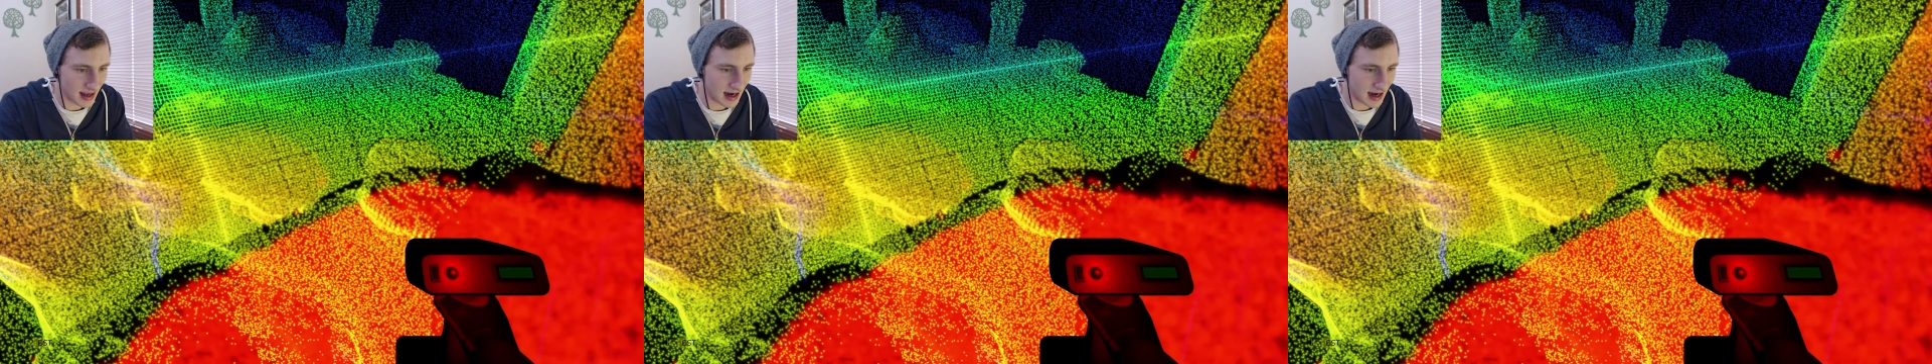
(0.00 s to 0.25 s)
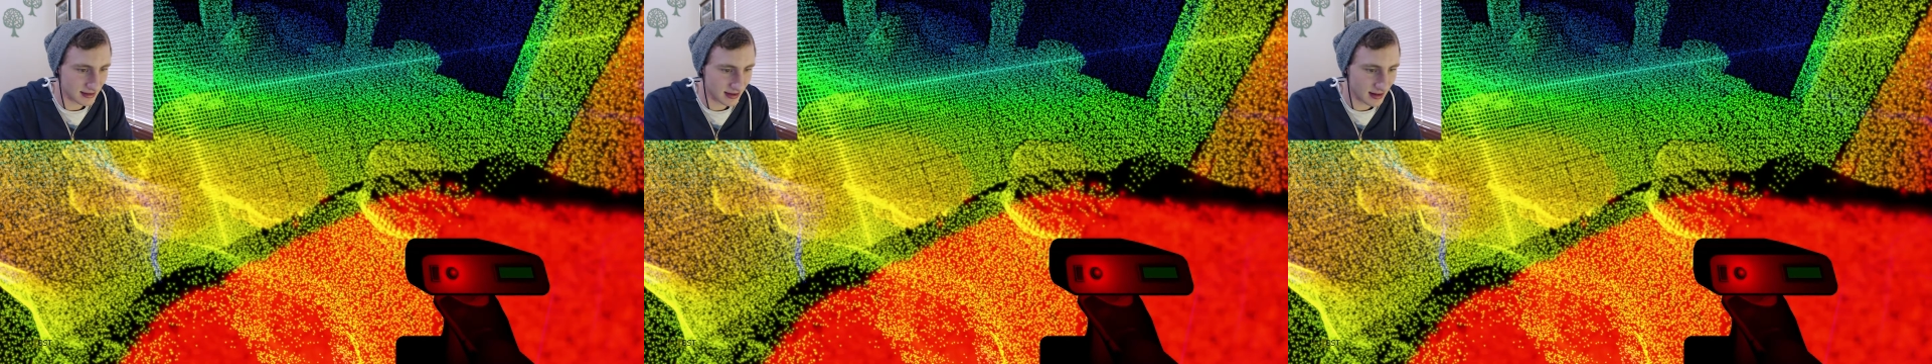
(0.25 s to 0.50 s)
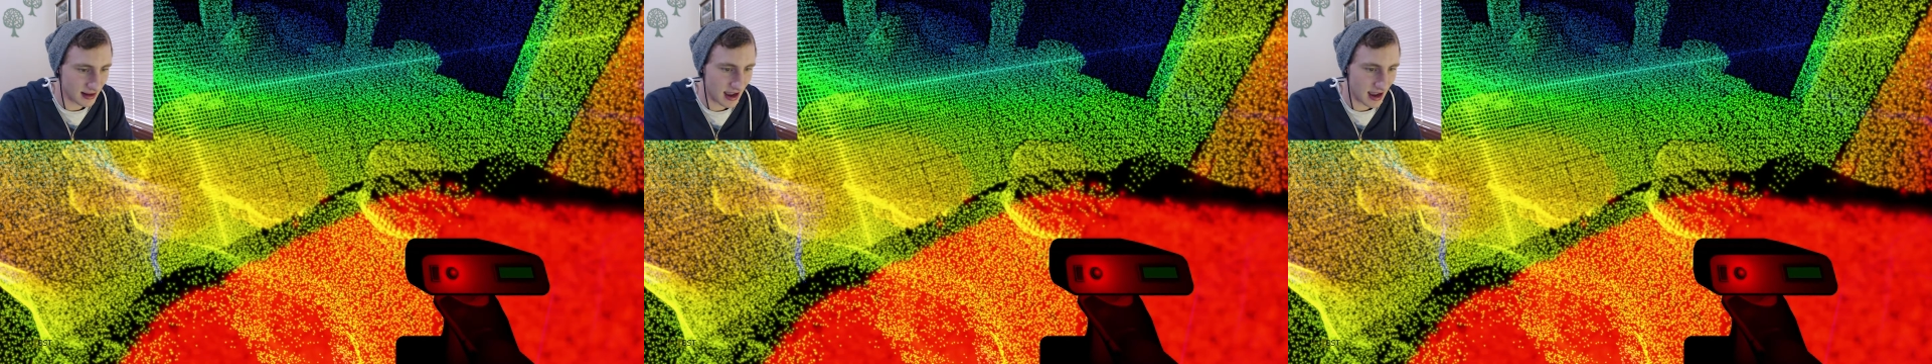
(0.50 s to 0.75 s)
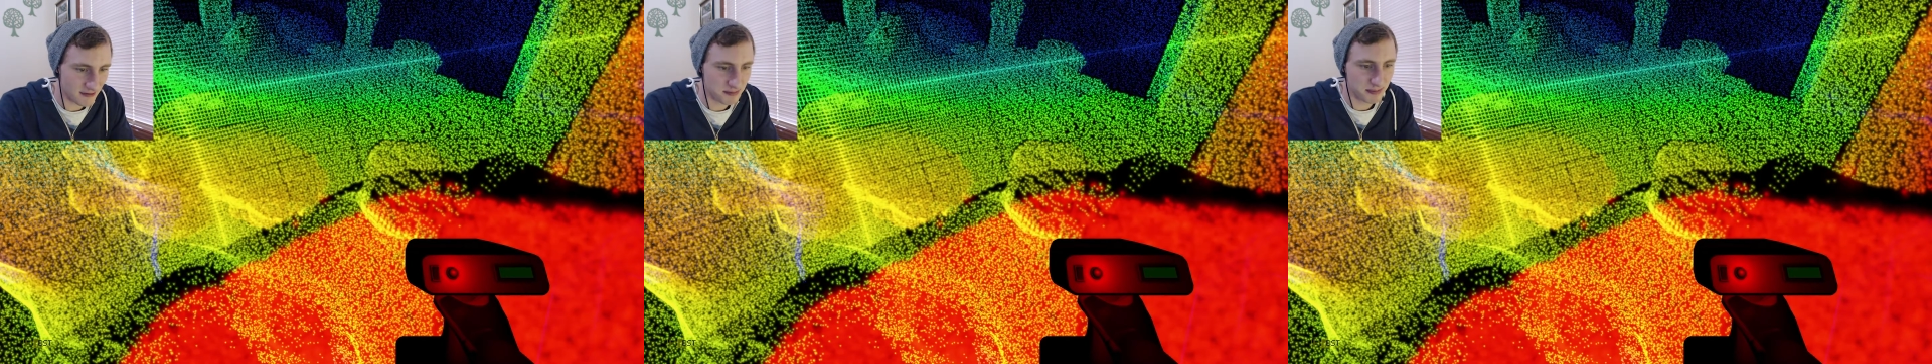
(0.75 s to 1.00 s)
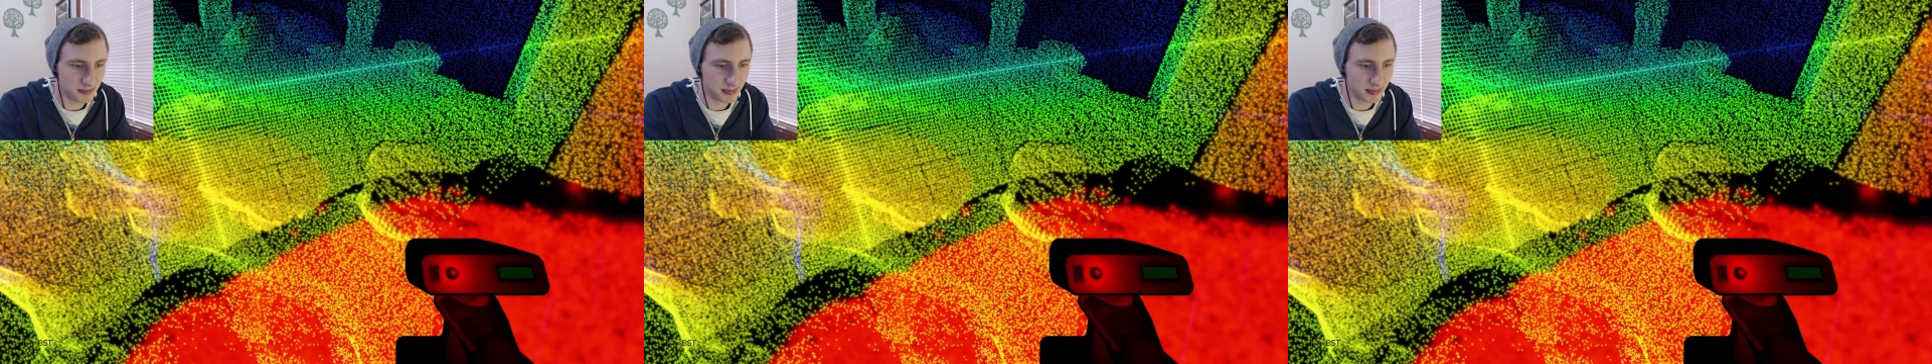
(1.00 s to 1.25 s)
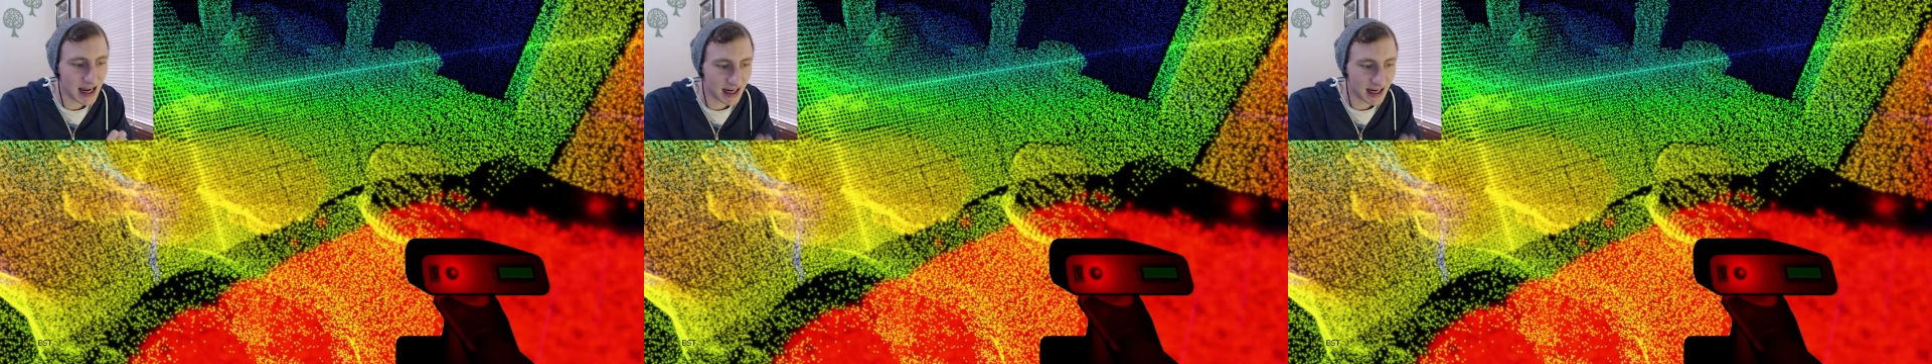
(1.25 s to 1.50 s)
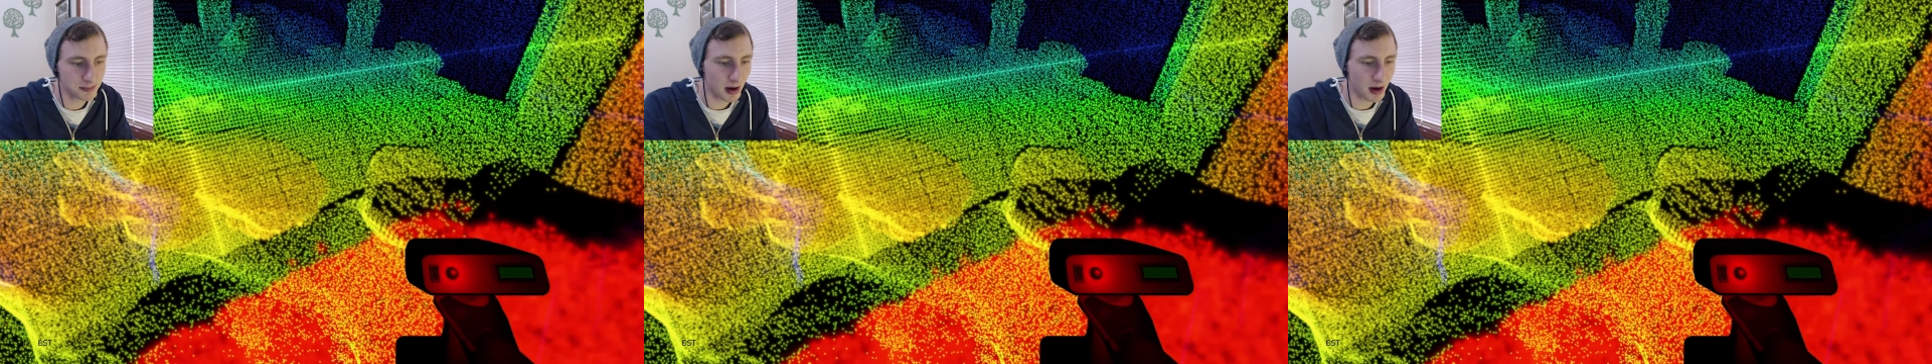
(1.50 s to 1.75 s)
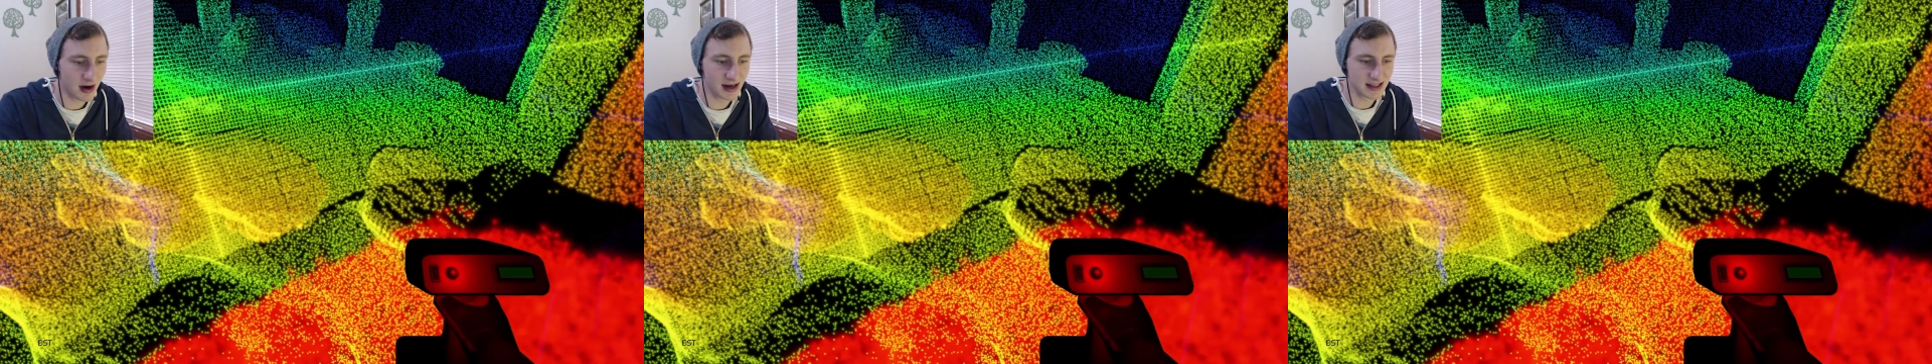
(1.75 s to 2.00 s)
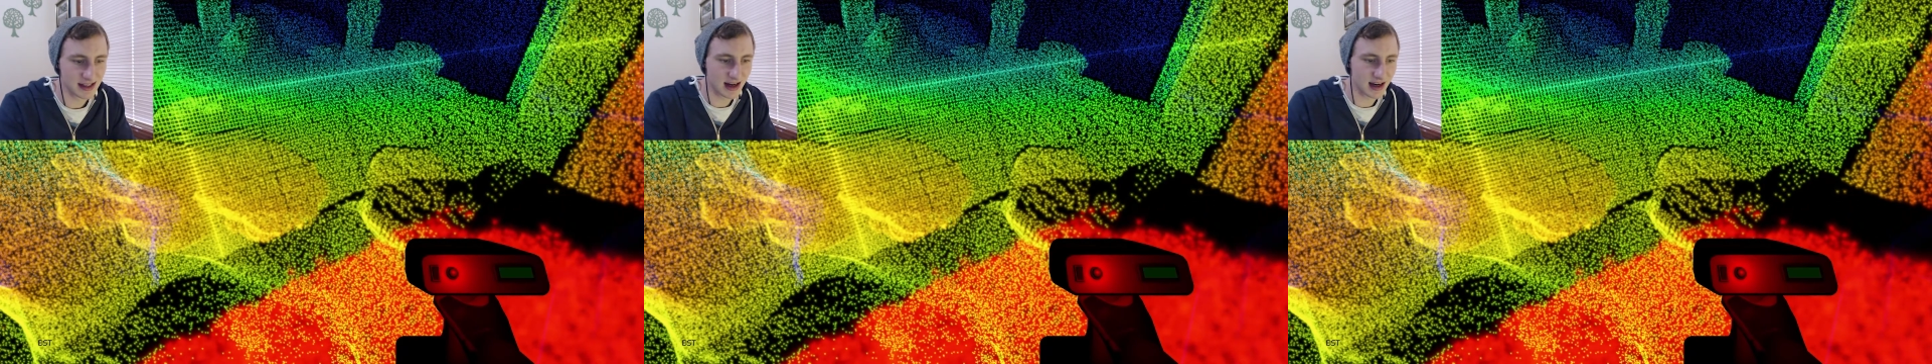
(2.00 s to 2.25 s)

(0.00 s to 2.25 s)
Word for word: and until I have black behind it,